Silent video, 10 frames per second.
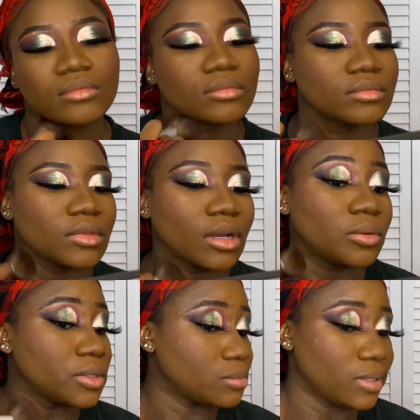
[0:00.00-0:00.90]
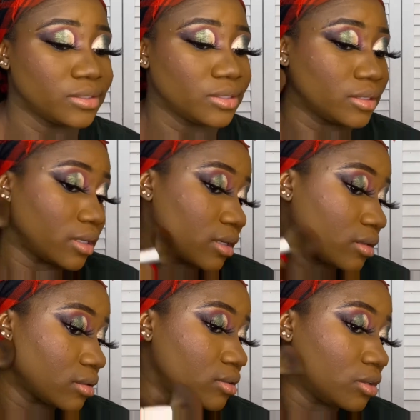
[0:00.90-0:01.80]
Always blend your neck. You
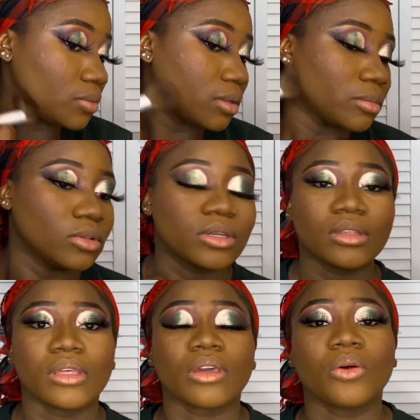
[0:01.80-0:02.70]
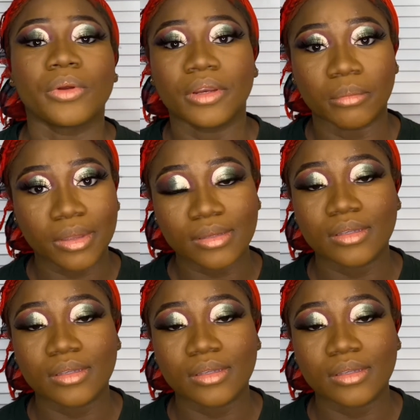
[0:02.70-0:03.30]
don't want to be looking like you're wearing a mask.